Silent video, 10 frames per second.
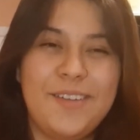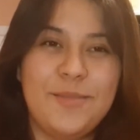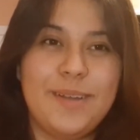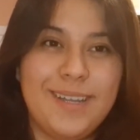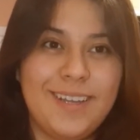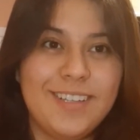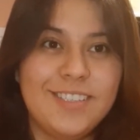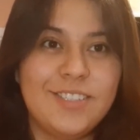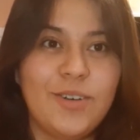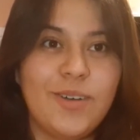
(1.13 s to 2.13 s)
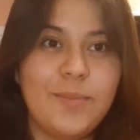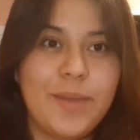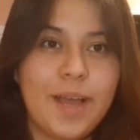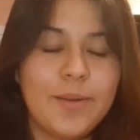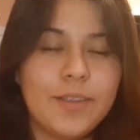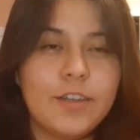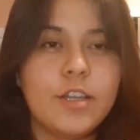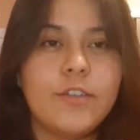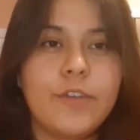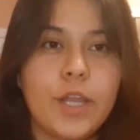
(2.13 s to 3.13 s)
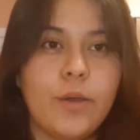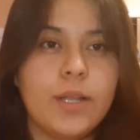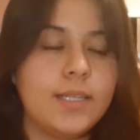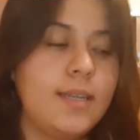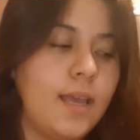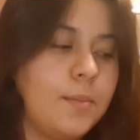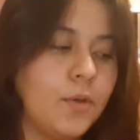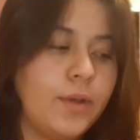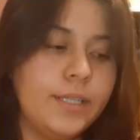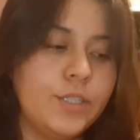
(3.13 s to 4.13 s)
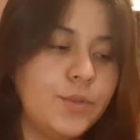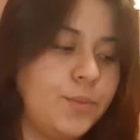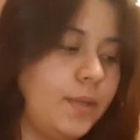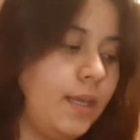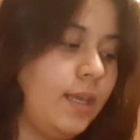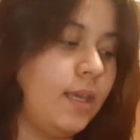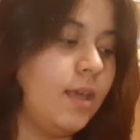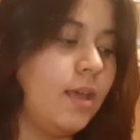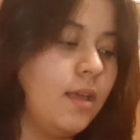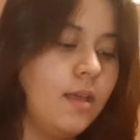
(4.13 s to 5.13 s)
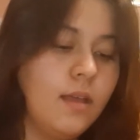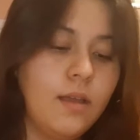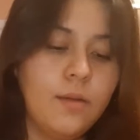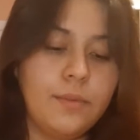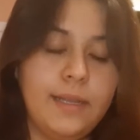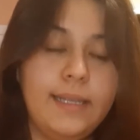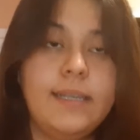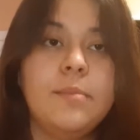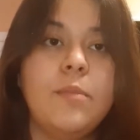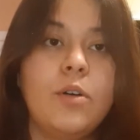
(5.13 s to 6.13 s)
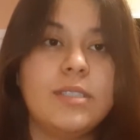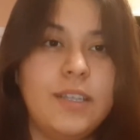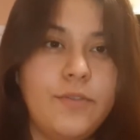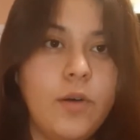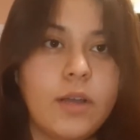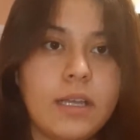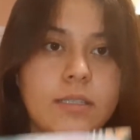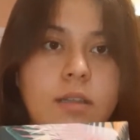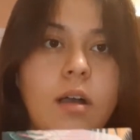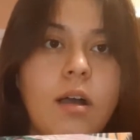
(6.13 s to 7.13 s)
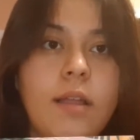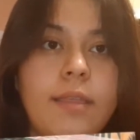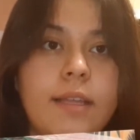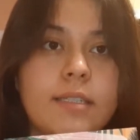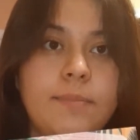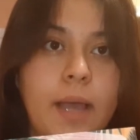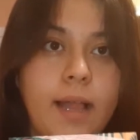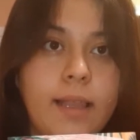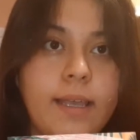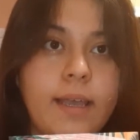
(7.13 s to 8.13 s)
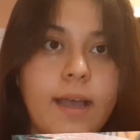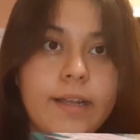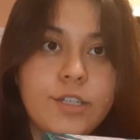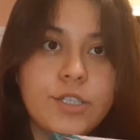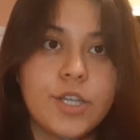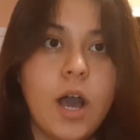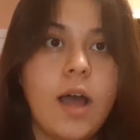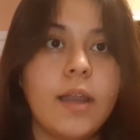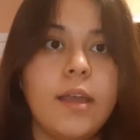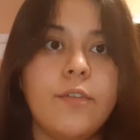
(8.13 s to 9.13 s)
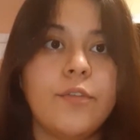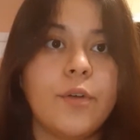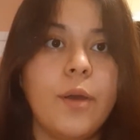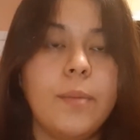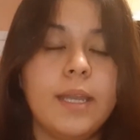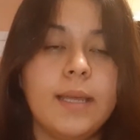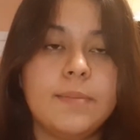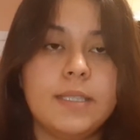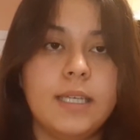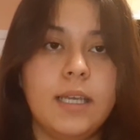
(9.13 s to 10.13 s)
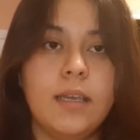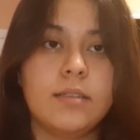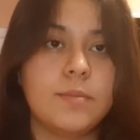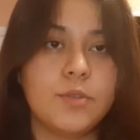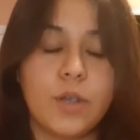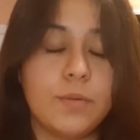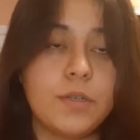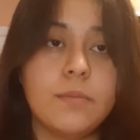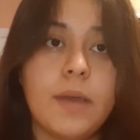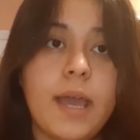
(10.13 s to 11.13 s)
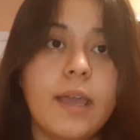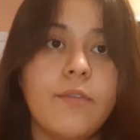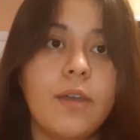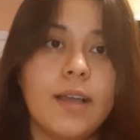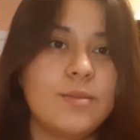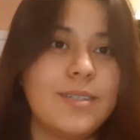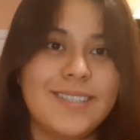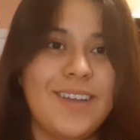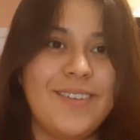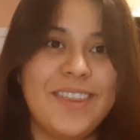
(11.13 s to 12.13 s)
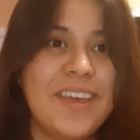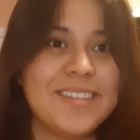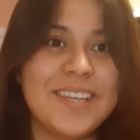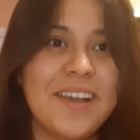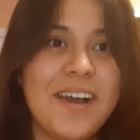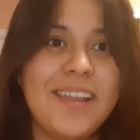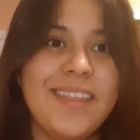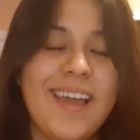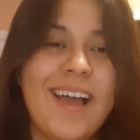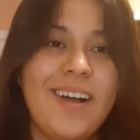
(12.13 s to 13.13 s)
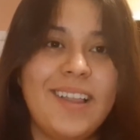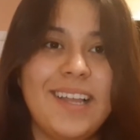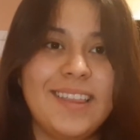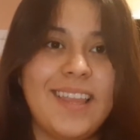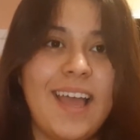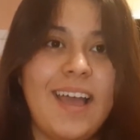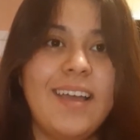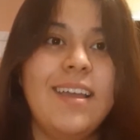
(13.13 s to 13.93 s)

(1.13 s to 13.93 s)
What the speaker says: everybody, so I'm back with another video, and today I'm going to be really mostly focused on this palette. I just got it from an Ipsy subscription bag. If you guys want to see everything else I got in there, I'll let that